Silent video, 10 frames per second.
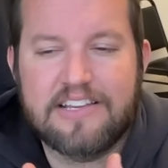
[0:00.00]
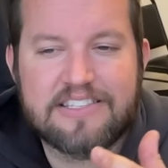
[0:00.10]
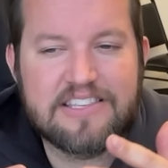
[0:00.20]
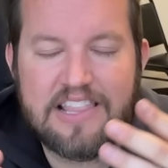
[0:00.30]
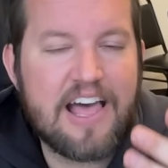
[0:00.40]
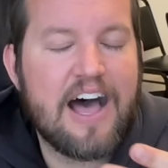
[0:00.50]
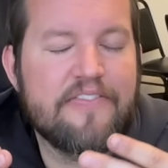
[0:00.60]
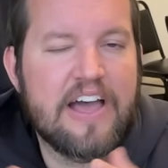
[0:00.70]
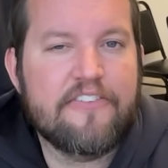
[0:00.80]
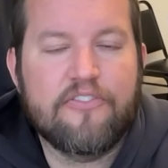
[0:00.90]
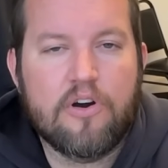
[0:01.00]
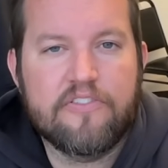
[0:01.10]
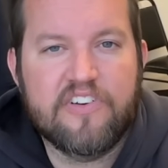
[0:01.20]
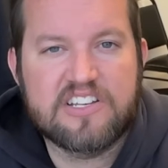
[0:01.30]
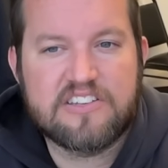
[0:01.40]
It's not that
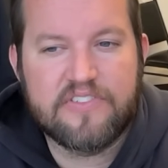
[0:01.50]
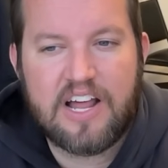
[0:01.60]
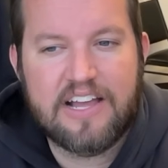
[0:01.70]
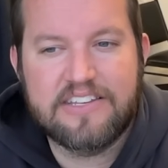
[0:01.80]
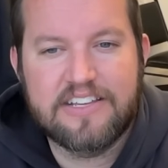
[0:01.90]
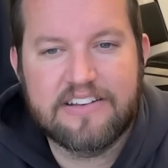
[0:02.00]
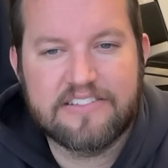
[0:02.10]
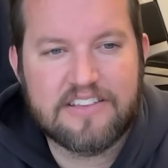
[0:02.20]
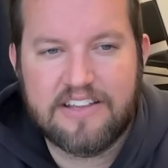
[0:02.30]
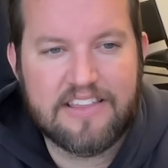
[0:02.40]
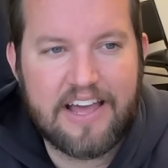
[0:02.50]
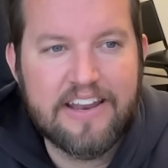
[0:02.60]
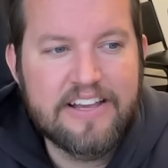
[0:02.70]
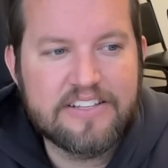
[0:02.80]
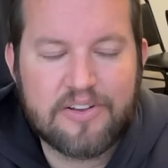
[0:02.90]
far-fetched of an idea to say that
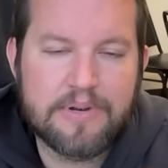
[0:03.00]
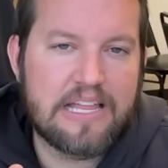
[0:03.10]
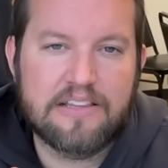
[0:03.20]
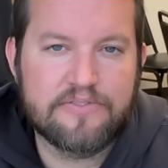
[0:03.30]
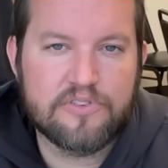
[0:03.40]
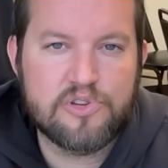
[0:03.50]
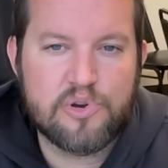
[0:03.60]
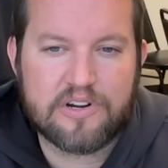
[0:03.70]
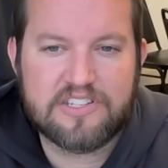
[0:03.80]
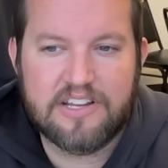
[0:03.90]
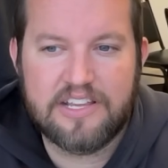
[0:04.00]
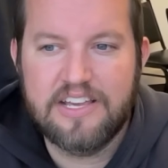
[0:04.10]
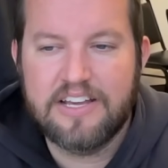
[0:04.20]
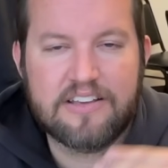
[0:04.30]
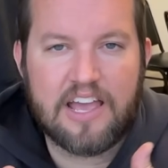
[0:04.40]
somebody that lives in New York City
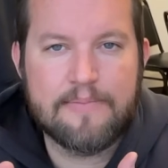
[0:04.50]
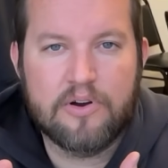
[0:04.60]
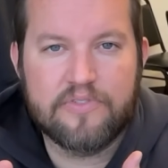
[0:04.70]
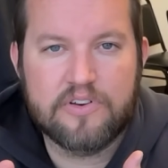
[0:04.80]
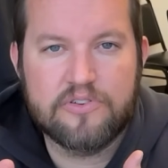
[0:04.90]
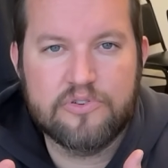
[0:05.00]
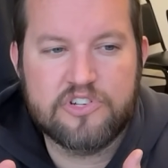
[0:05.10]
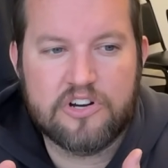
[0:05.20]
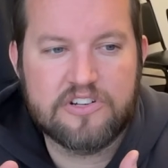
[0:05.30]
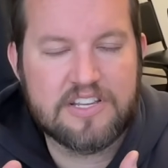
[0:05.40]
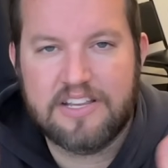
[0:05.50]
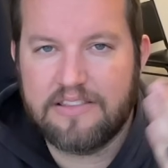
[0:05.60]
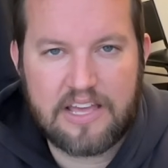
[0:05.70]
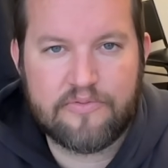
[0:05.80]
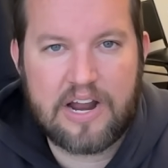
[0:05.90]
came over to New Jersey,
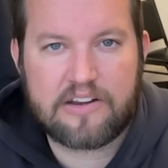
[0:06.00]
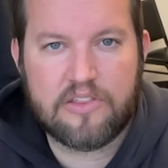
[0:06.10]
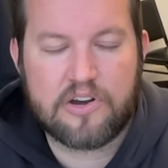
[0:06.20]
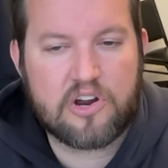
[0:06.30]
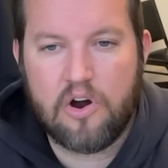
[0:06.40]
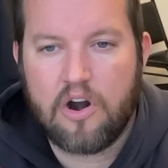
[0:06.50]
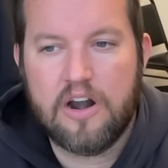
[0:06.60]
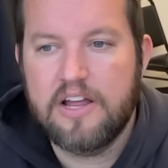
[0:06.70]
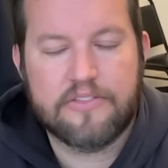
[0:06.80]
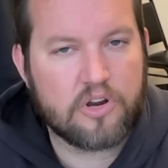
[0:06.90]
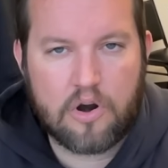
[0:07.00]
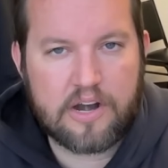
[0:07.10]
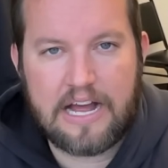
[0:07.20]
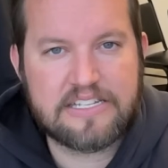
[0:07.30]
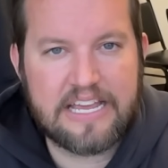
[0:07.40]
they wrecked their car, the car
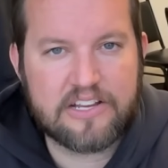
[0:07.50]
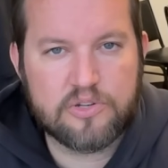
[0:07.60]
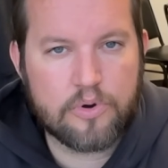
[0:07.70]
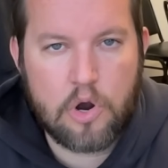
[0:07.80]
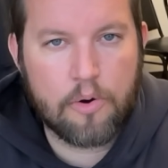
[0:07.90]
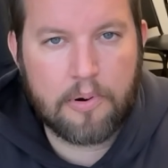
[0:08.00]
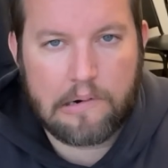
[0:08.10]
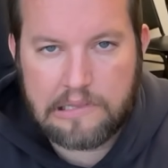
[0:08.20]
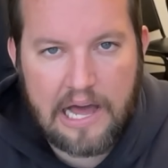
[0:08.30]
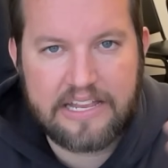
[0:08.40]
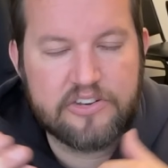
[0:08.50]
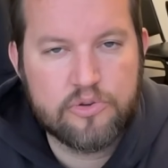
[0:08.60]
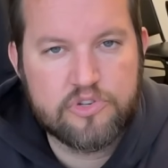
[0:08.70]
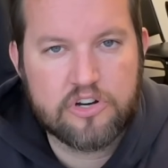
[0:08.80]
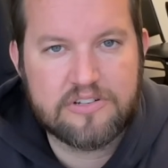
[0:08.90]
got taken to a Copart lot in
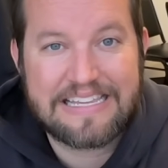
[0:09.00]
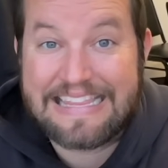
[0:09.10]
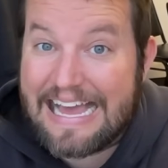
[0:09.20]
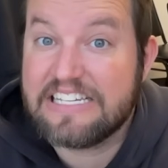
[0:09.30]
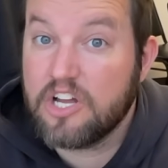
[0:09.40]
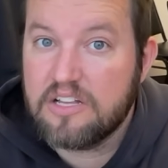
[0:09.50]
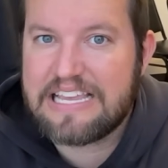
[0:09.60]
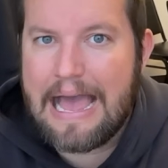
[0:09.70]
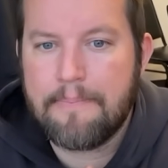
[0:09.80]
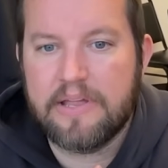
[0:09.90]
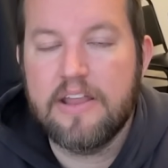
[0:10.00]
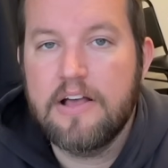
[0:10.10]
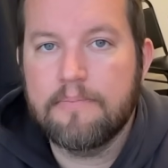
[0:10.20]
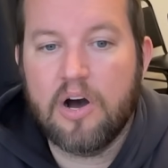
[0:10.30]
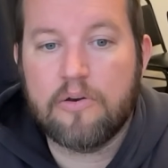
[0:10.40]
New Jersey. That does happen.
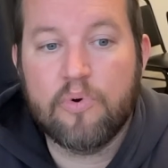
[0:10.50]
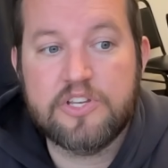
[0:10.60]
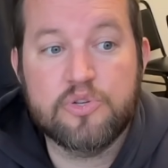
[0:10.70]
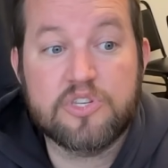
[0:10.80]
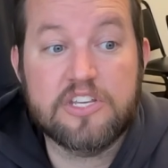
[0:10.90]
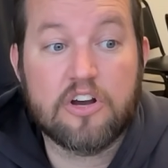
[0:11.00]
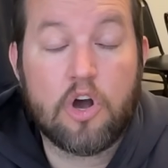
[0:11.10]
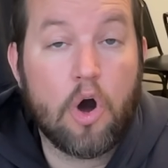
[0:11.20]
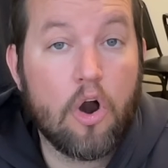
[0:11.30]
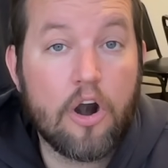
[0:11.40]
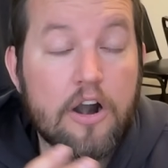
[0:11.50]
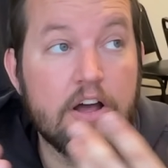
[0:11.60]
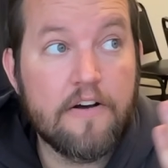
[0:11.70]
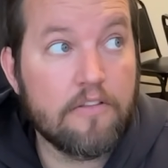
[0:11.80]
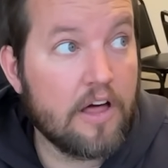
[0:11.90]
But when you see a car
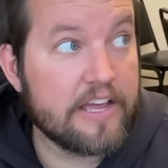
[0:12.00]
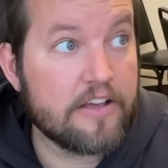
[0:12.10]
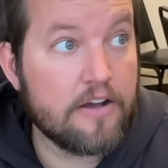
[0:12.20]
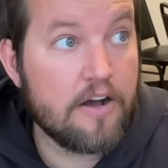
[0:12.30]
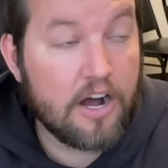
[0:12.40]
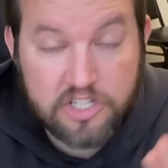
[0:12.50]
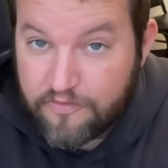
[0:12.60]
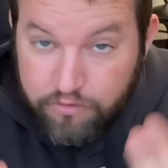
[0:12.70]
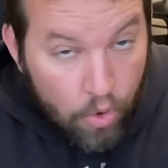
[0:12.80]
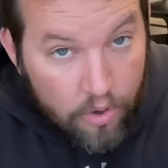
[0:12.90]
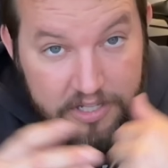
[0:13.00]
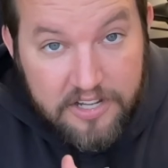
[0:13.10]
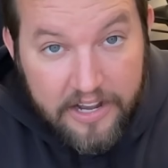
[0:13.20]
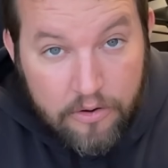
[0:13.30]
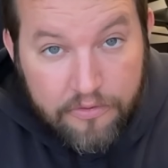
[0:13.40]
like a Florida
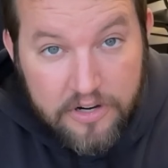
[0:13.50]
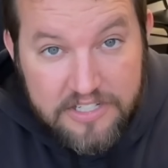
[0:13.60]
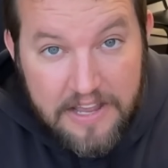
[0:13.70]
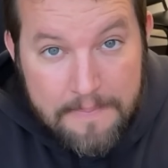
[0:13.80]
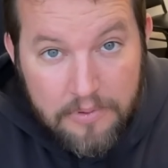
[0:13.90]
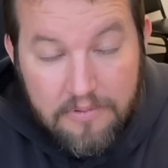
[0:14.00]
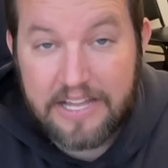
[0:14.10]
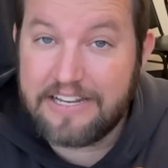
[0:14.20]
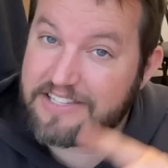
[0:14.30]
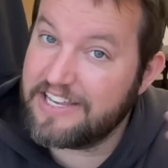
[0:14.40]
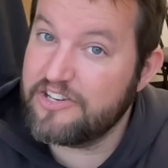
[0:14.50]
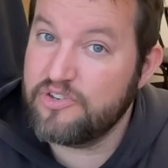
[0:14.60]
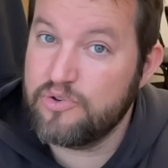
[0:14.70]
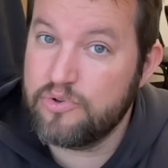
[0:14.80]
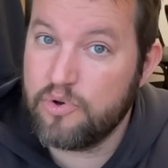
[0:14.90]
title, for example, and it's
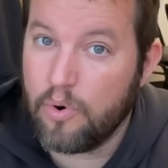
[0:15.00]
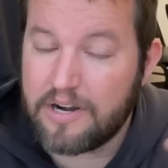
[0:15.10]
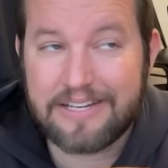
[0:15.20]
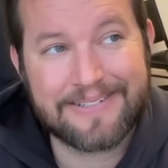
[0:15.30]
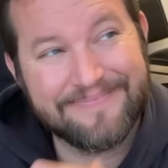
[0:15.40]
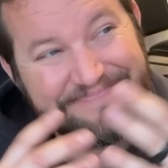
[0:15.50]
in New York,